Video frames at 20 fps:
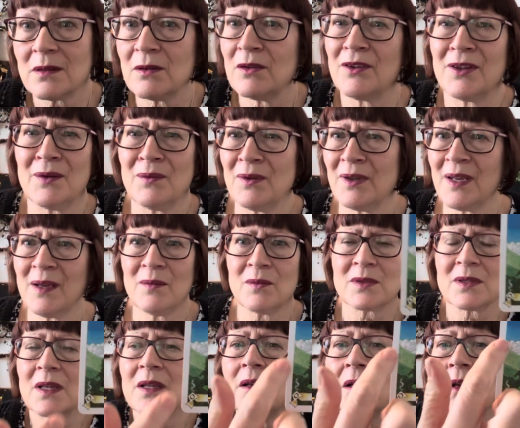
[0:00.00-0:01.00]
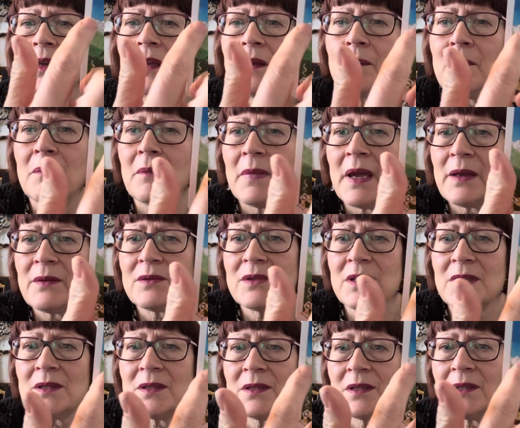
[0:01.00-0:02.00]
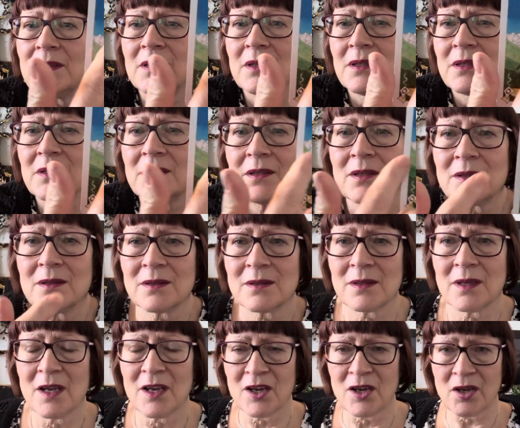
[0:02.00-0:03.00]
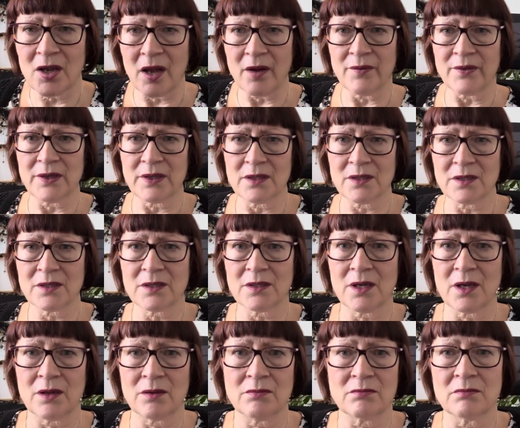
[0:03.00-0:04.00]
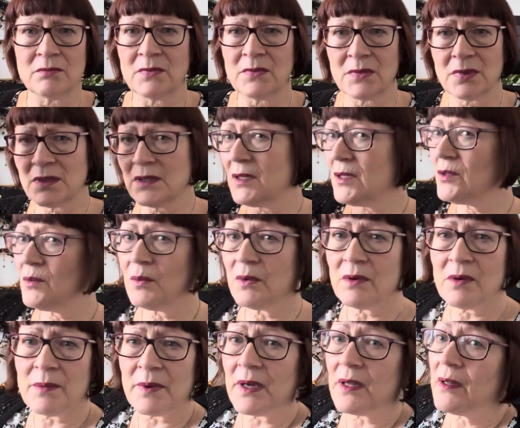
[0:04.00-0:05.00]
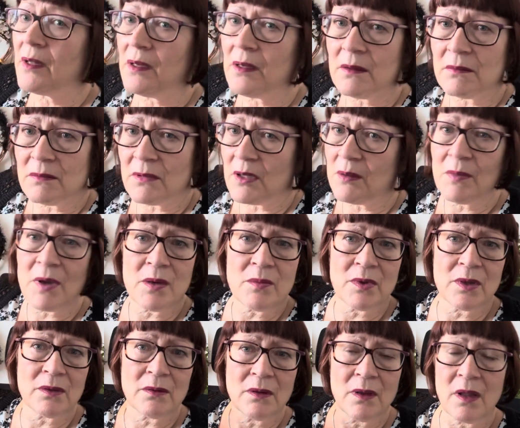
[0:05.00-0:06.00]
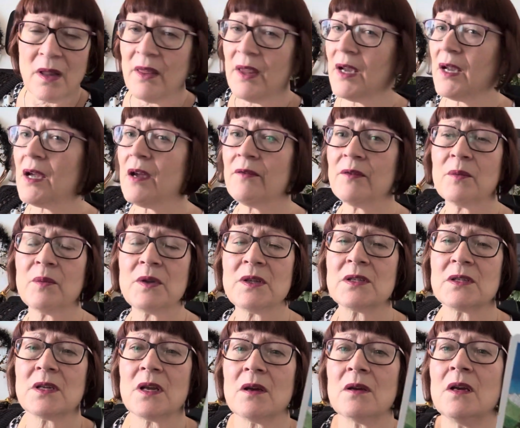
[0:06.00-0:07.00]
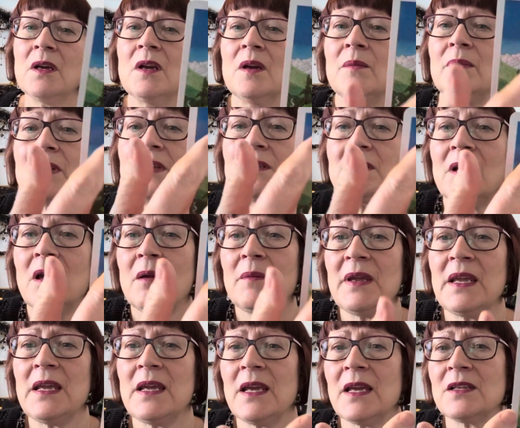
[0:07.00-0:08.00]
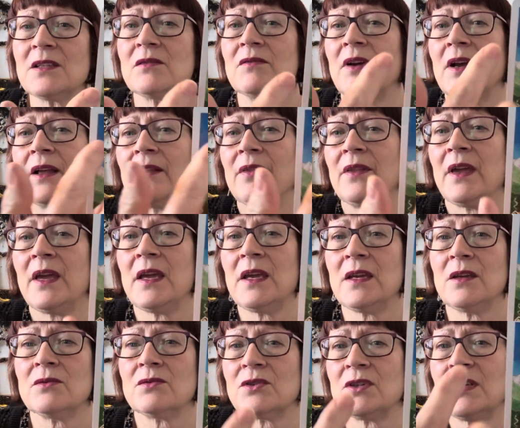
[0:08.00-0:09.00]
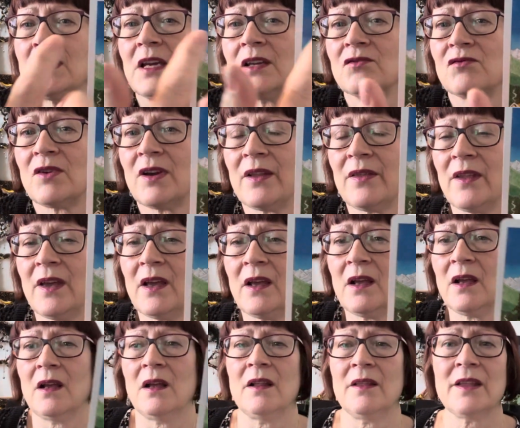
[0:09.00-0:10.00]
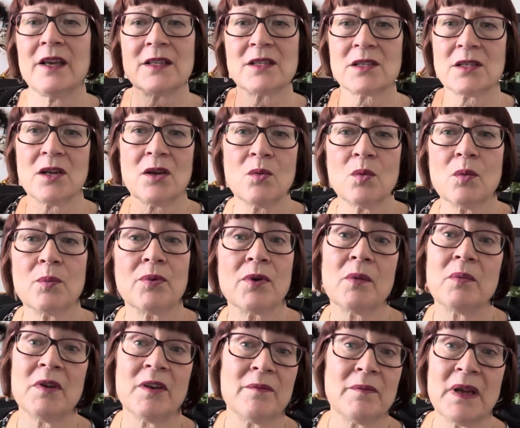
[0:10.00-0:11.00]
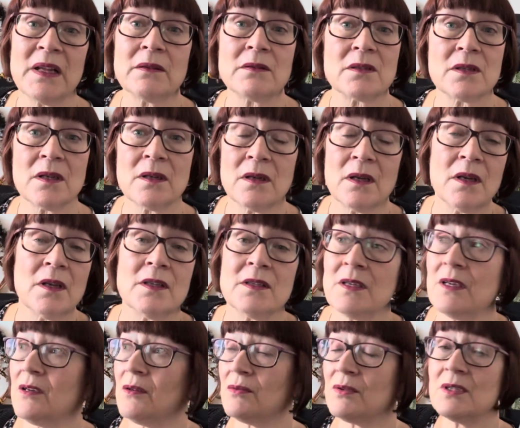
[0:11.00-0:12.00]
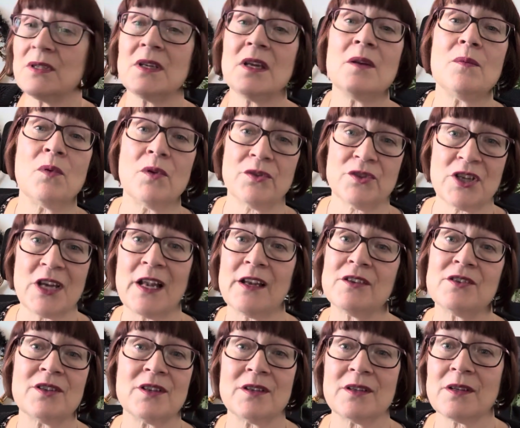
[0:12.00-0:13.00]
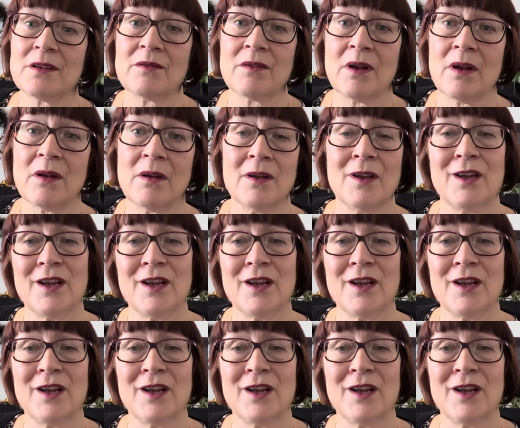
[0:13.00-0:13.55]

I can't think what name was then. Mountains in the distance, covered in snow. Doesn't need to worry about that at the moment. They're covered with snow. By the time he gets around there, he or she gets around there, that snow will probably have melted. So he'll see what challenges there are.